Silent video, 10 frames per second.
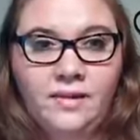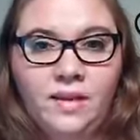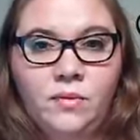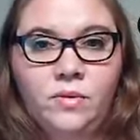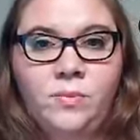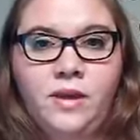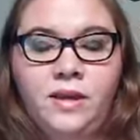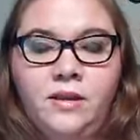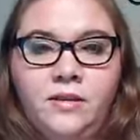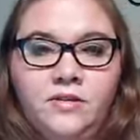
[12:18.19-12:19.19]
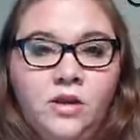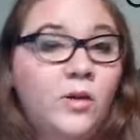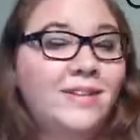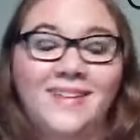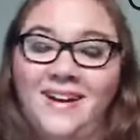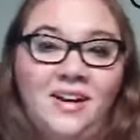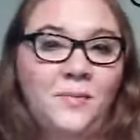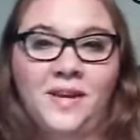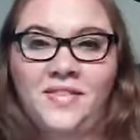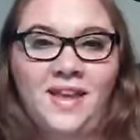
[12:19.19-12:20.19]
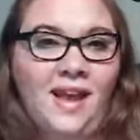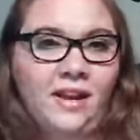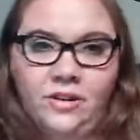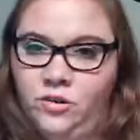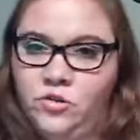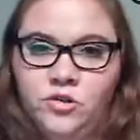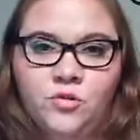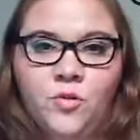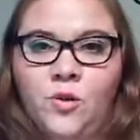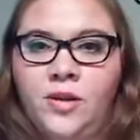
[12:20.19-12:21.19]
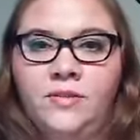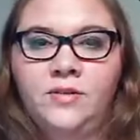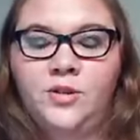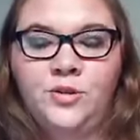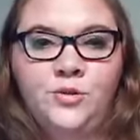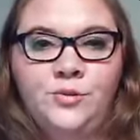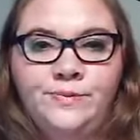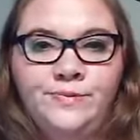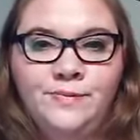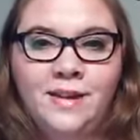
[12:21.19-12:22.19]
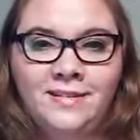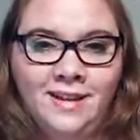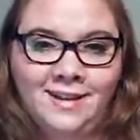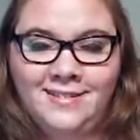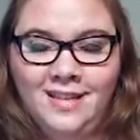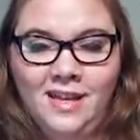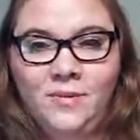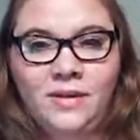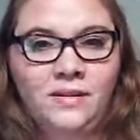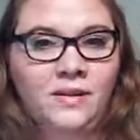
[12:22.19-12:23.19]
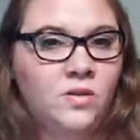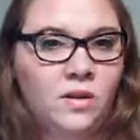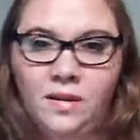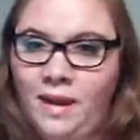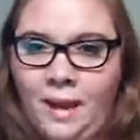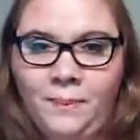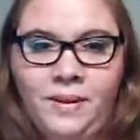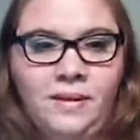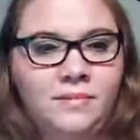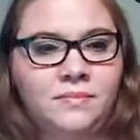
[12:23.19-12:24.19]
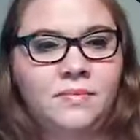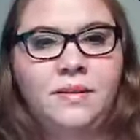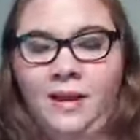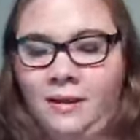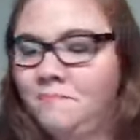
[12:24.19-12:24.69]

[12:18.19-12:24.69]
They would be so excited about the ad because you just wrote it to entice them, and it's all happy and yeah.